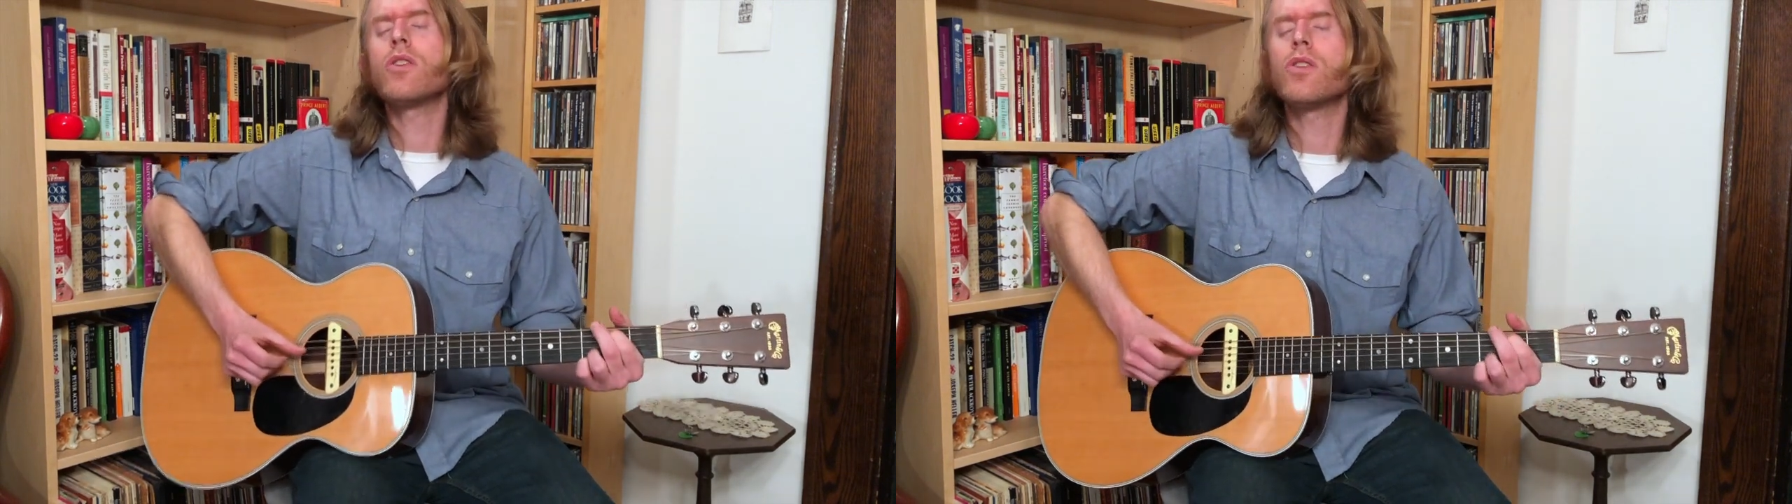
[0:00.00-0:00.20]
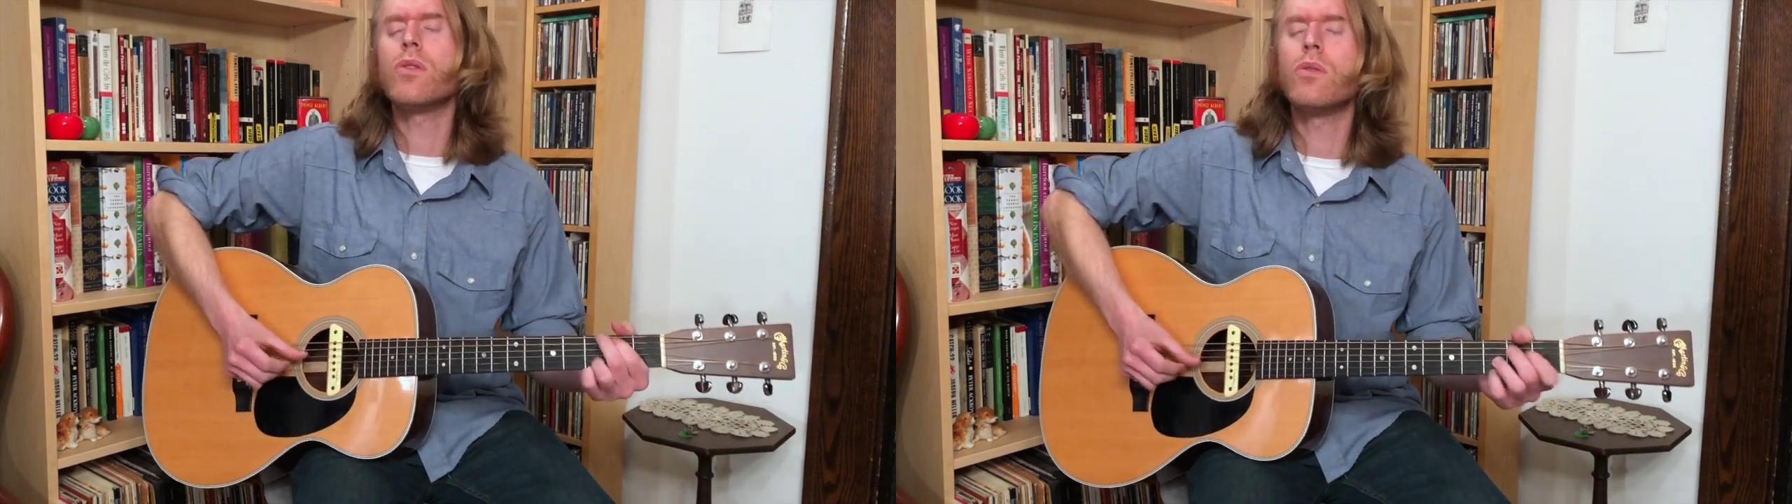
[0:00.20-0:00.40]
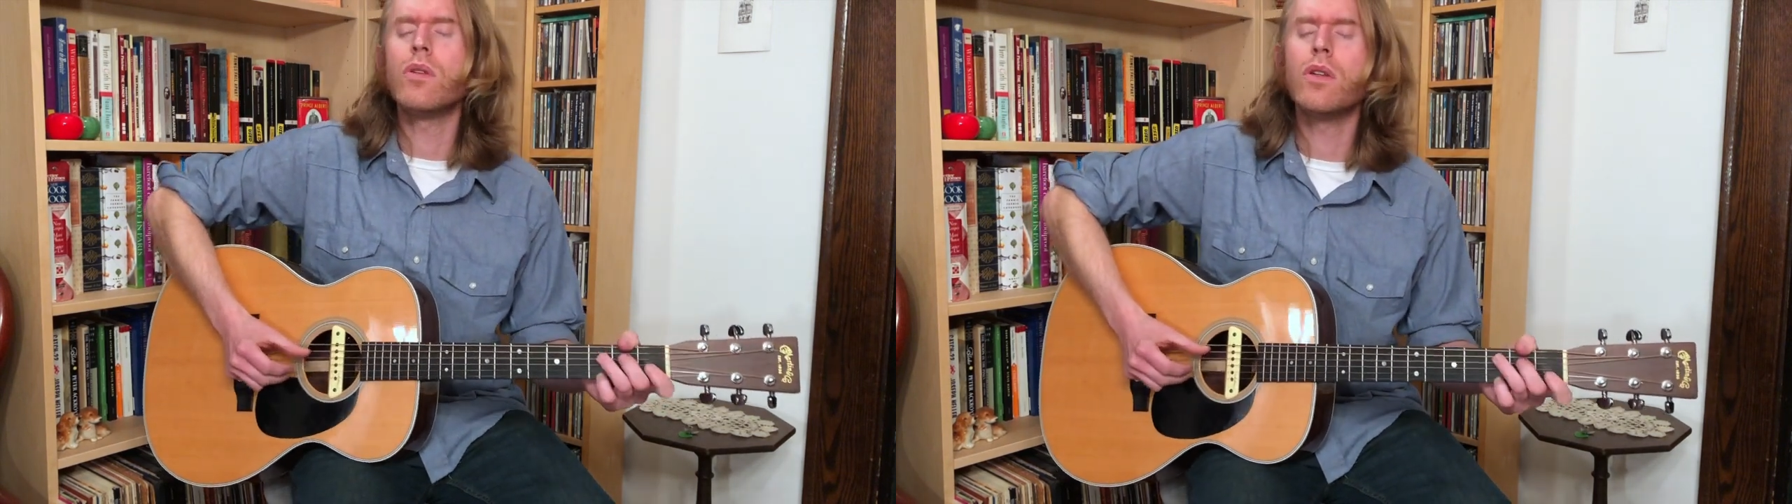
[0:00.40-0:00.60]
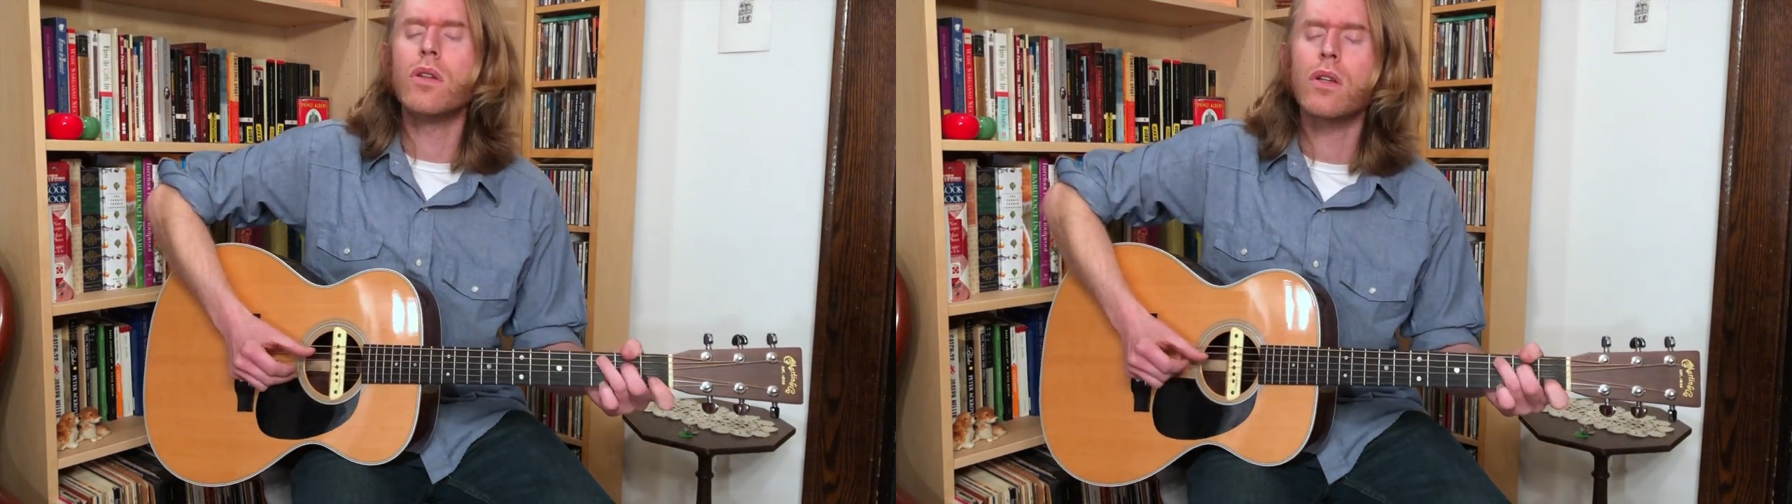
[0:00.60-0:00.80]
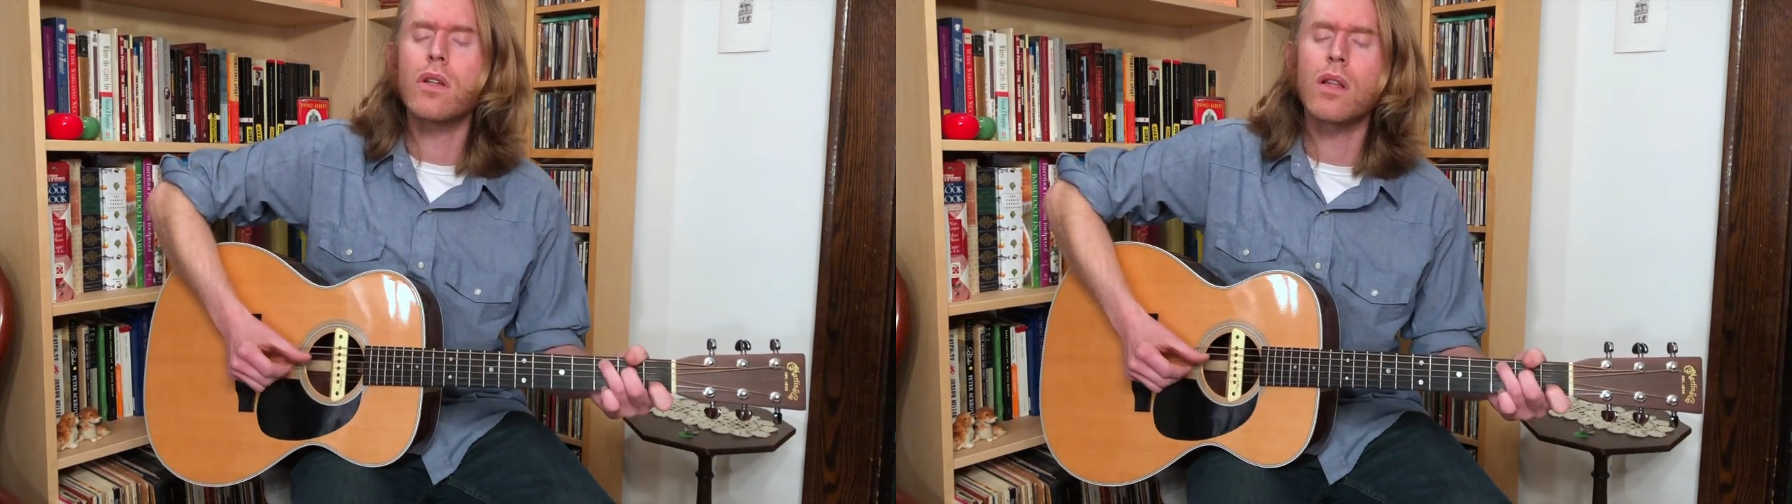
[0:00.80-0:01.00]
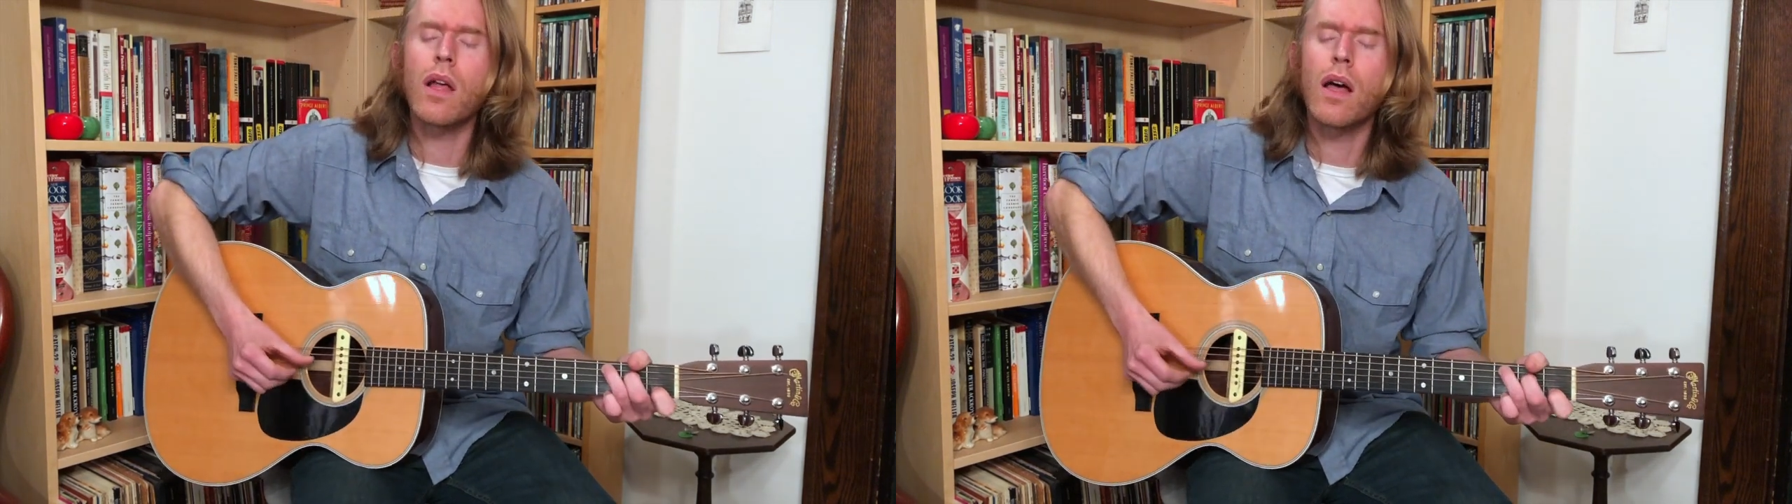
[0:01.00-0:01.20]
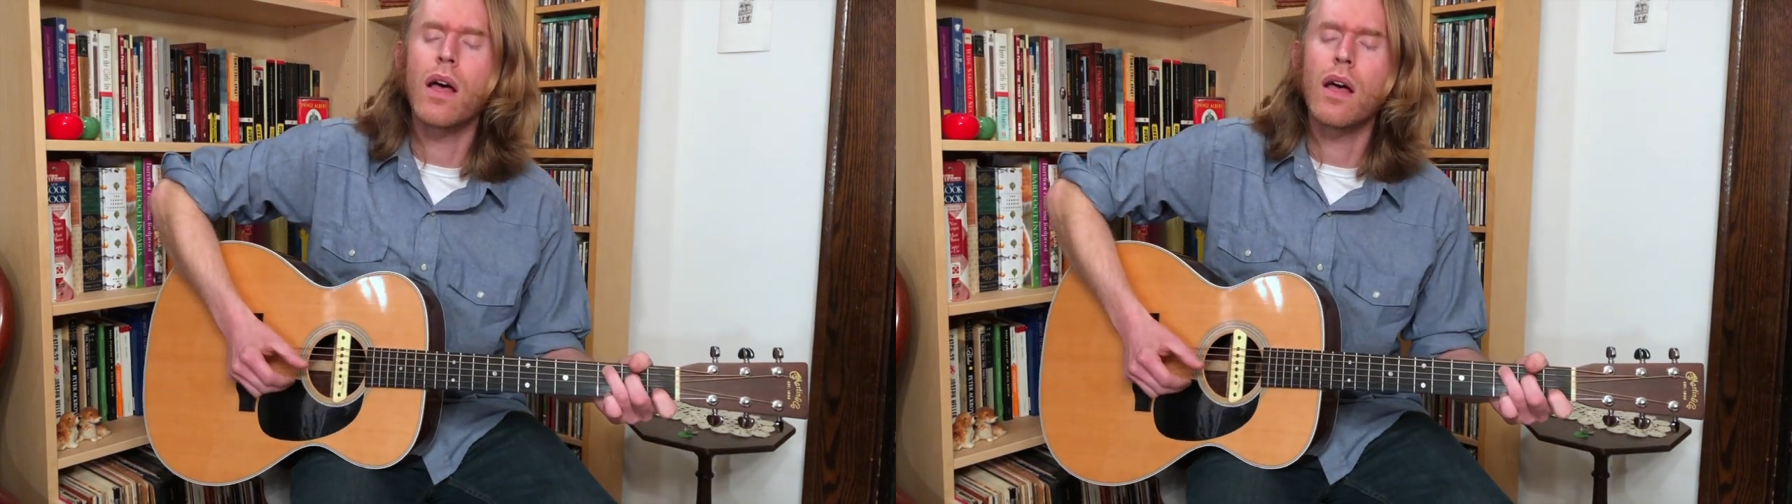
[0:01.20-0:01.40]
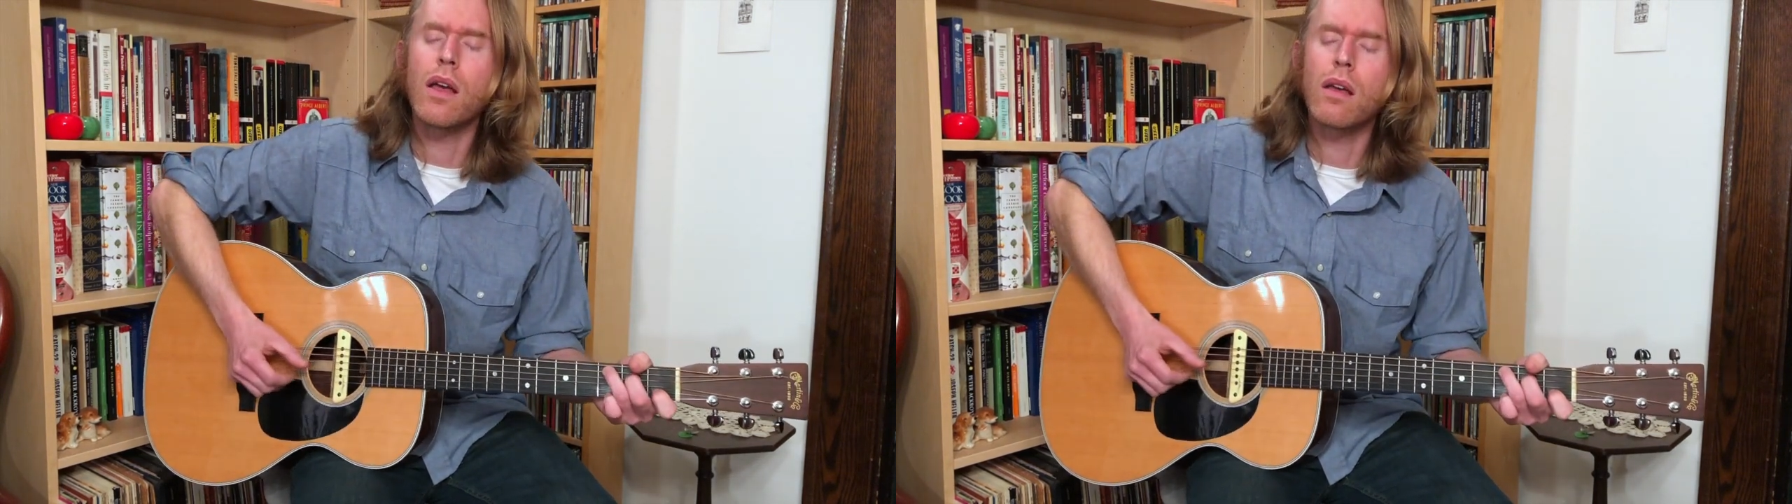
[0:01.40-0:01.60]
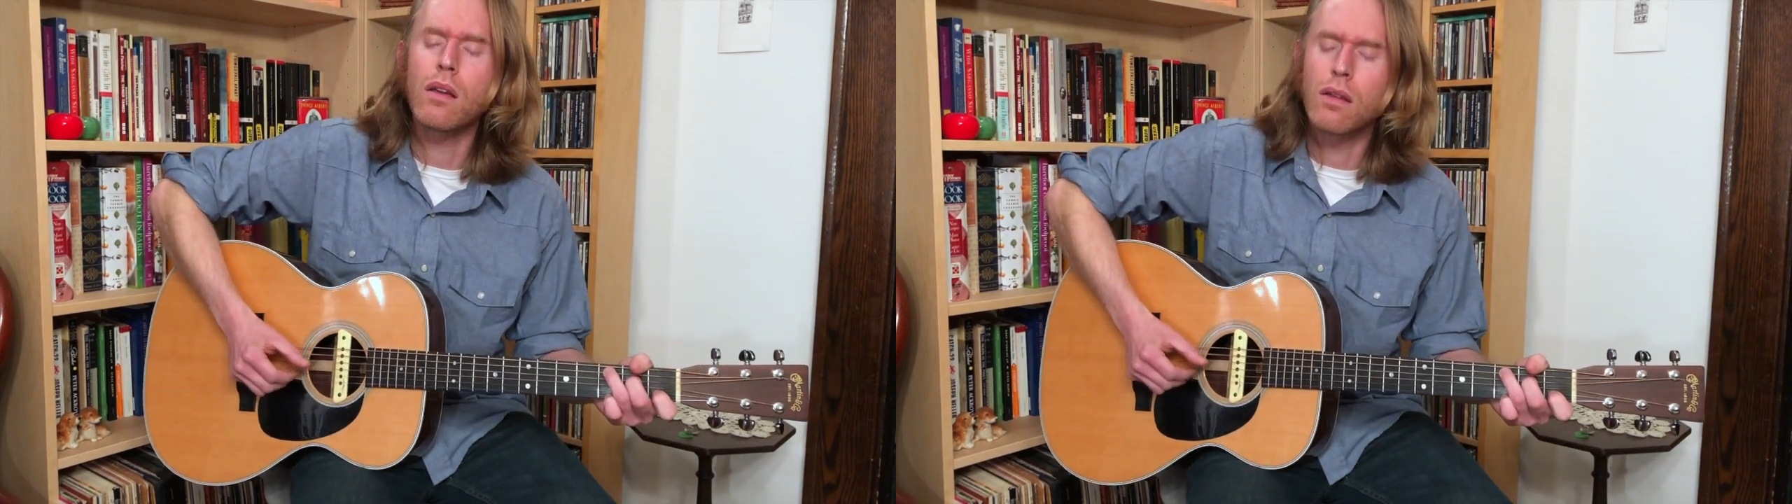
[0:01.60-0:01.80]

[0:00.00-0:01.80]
you look like